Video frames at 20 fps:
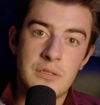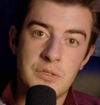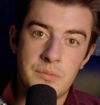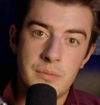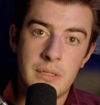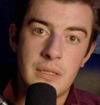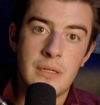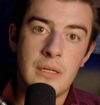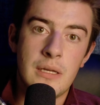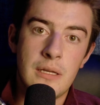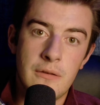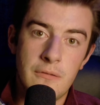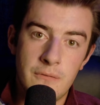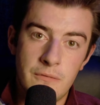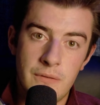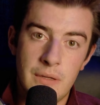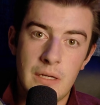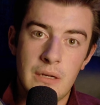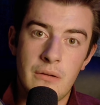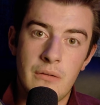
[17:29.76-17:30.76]
been a
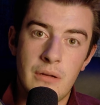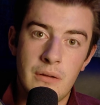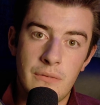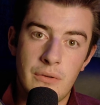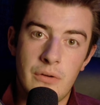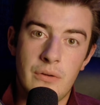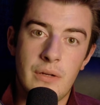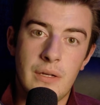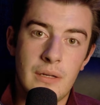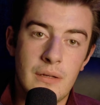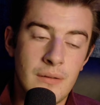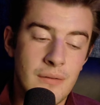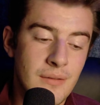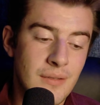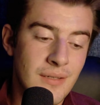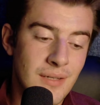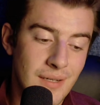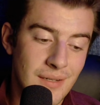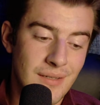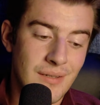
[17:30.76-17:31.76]
very, very
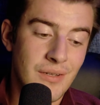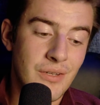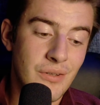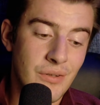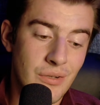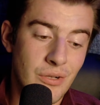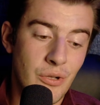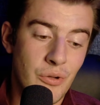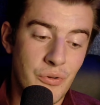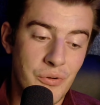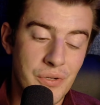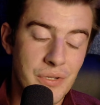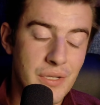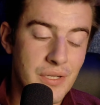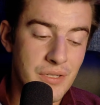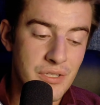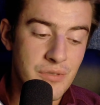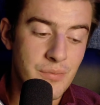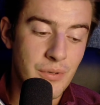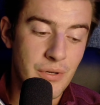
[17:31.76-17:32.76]
good learning
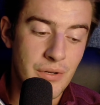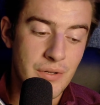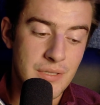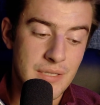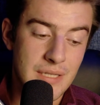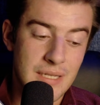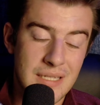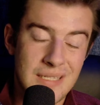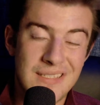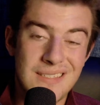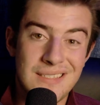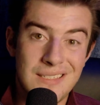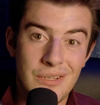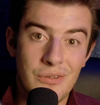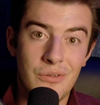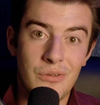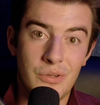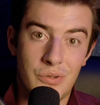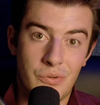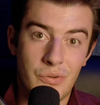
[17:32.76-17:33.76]
experience, and it's
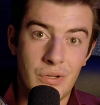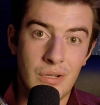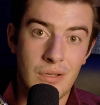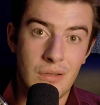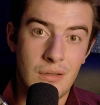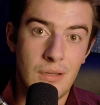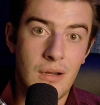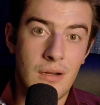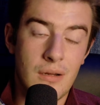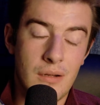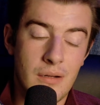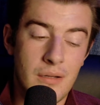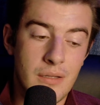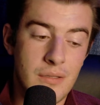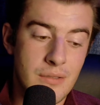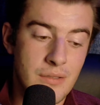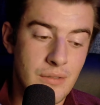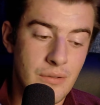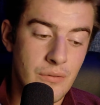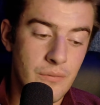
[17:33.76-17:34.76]
still learning a lot on it
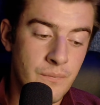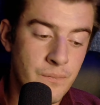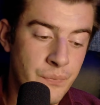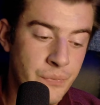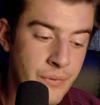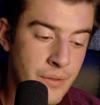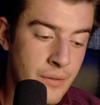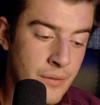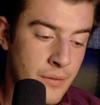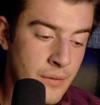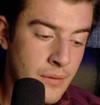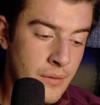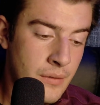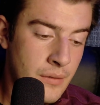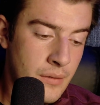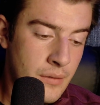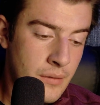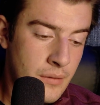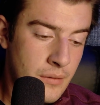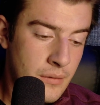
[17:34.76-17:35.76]
too.
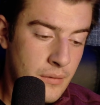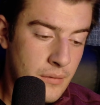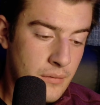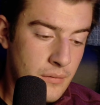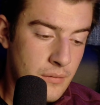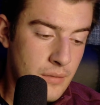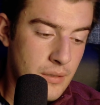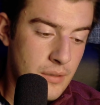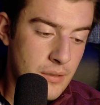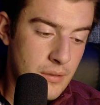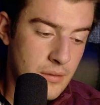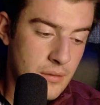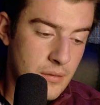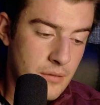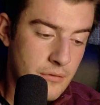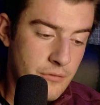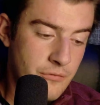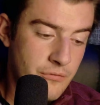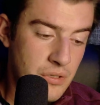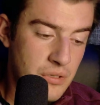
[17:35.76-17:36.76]

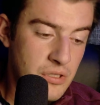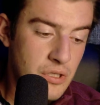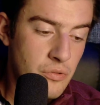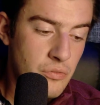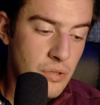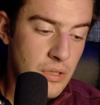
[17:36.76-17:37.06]
Friendly one